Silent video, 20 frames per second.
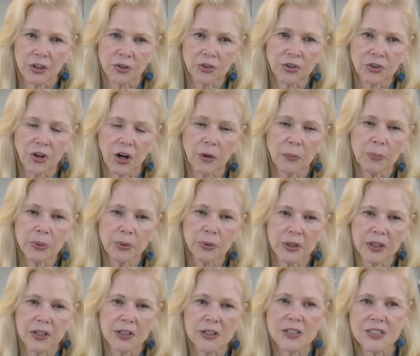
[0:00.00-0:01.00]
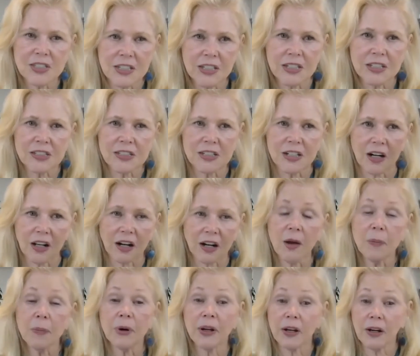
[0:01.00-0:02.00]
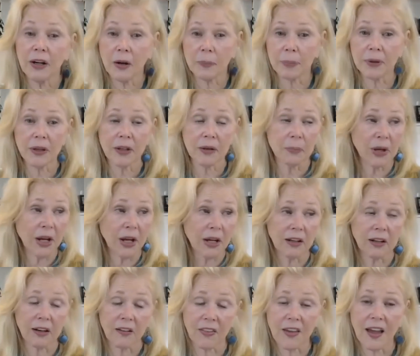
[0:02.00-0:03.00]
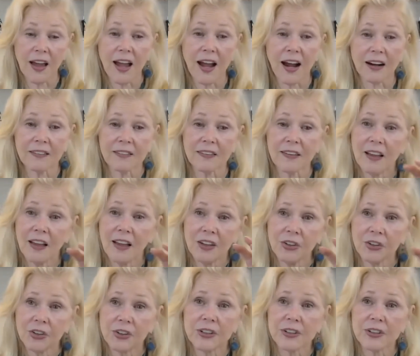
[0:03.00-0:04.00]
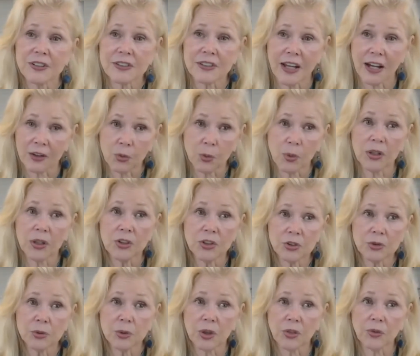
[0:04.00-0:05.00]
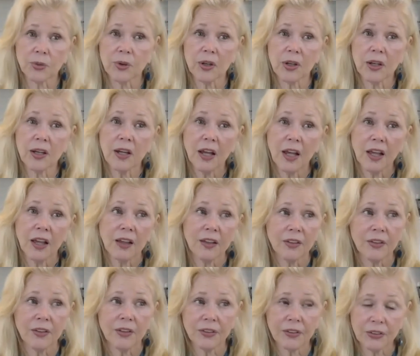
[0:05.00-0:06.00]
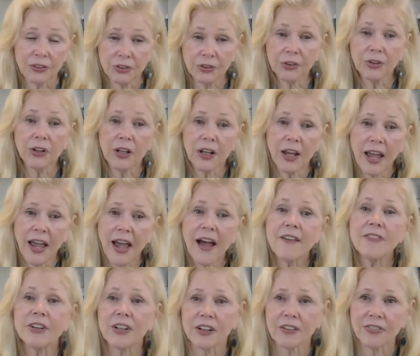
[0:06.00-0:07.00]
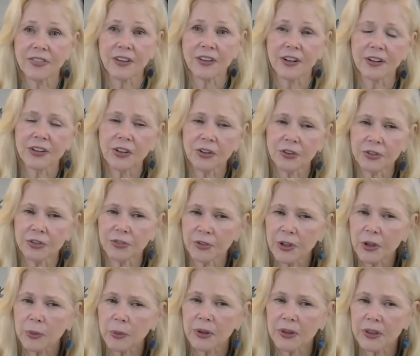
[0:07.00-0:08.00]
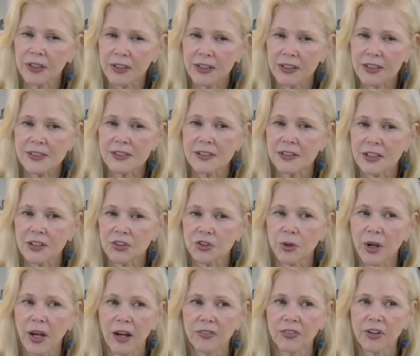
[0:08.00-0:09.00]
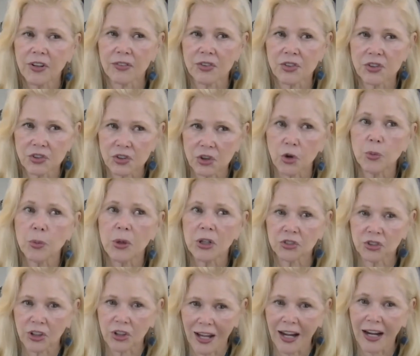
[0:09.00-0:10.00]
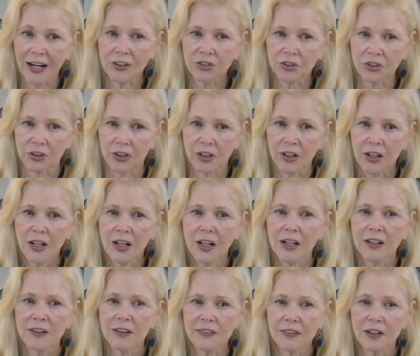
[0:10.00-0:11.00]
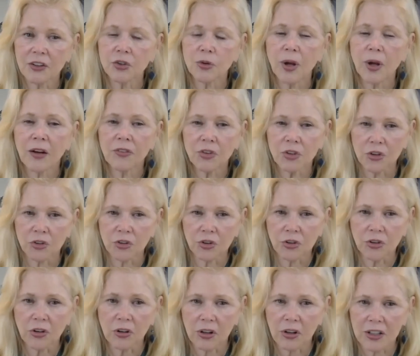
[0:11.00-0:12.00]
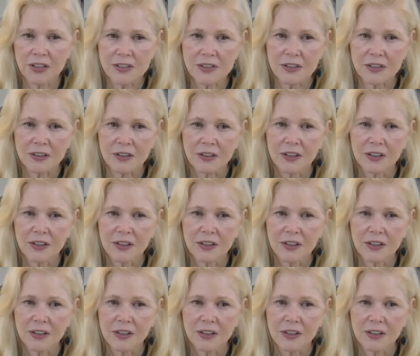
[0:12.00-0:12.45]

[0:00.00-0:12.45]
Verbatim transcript: you start putting scenes down, and I break it up again back into the acts, you're going to act one, two, and three. You're going to have enough there. You know, frequently it isn't that you have to have so much action, it's that you have to internalize it